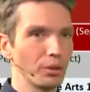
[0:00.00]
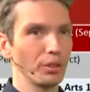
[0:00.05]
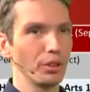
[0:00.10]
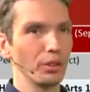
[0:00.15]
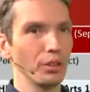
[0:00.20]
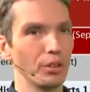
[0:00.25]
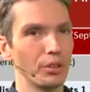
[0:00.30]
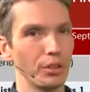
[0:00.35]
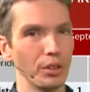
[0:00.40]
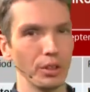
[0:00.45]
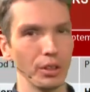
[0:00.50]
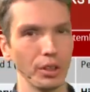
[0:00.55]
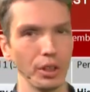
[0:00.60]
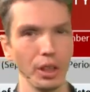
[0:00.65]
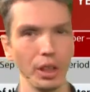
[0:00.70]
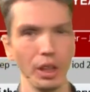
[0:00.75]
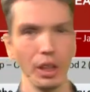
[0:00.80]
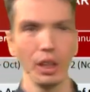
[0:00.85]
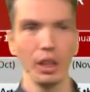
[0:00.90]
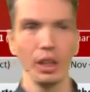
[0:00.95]
Denitsa.
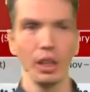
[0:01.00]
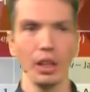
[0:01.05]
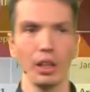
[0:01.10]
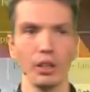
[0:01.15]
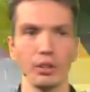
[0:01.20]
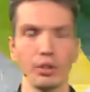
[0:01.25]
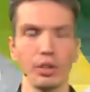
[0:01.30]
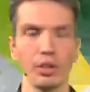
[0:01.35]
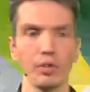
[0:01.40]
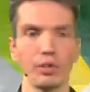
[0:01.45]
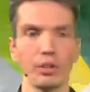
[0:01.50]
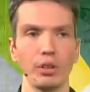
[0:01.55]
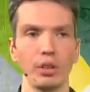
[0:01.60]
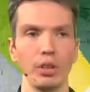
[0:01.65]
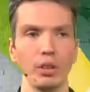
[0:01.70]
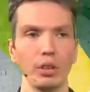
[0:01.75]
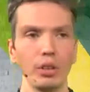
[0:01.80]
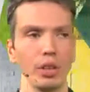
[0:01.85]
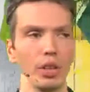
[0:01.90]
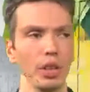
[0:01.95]
As you have
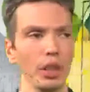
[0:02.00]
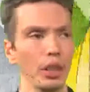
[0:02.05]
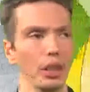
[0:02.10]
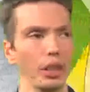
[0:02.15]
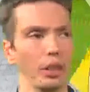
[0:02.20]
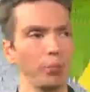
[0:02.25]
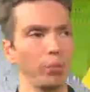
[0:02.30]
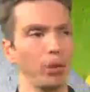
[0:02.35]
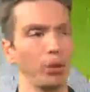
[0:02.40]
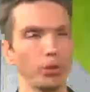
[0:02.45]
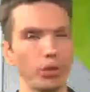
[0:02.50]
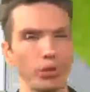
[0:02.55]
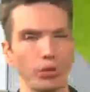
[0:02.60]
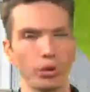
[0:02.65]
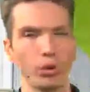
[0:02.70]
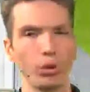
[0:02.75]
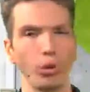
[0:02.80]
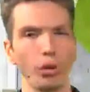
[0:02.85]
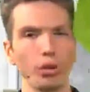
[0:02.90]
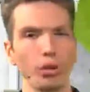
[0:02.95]
seen, most of the
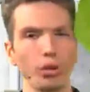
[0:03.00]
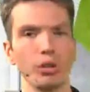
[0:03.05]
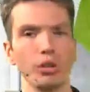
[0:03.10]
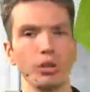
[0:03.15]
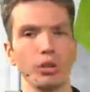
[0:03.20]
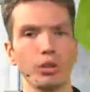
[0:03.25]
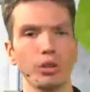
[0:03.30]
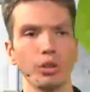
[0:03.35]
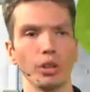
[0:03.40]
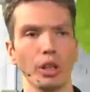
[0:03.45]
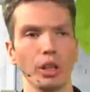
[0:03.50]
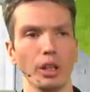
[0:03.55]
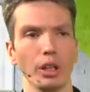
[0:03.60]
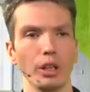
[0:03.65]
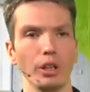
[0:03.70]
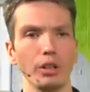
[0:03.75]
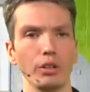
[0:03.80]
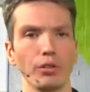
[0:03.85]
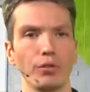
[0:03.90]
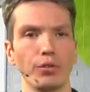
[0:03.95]
courses
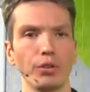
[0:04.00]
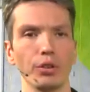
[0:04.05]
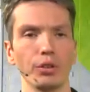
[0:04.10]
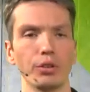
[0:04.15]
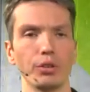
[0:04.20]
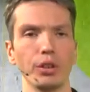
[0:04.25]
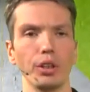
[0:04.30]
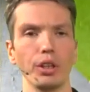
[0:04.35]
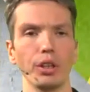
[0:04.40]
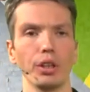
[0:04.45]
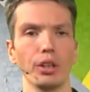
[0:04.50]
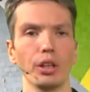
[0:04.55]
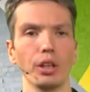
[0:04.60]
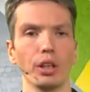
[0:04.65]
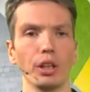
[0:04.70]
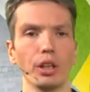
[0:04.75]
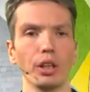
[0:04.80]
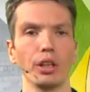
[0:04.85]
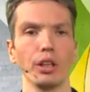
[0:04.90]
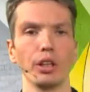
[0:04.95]
in the first year
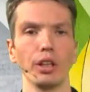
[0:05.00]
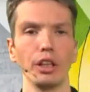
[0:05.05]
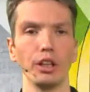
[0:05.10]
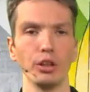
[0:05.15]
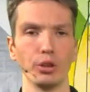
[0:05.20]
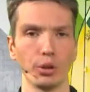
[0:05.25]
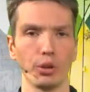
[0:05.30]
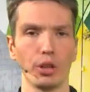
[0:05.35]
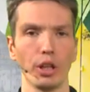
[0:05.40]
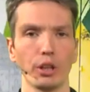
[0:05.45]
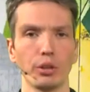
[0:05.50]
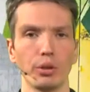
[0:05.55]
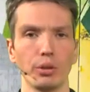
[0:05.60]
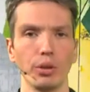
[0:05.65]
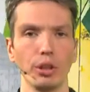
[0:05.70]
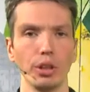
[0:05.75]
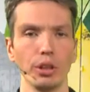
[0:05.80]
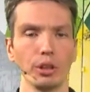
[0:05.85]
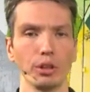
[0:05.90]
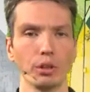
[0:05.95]
are
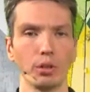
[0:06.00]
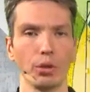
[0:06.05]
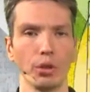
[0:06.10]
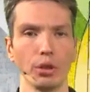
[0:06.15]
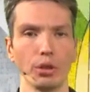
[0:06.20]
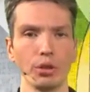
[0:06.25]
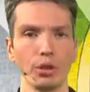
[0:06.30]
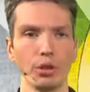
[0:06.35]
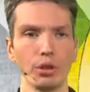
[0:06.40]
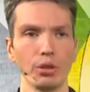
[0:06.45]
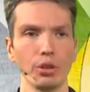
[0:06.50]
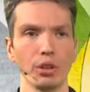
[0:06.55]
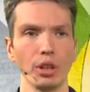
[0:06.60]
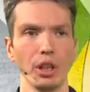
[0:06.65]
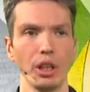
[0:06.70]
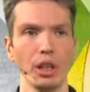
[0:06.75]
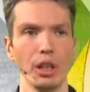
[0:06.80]
introductory courses.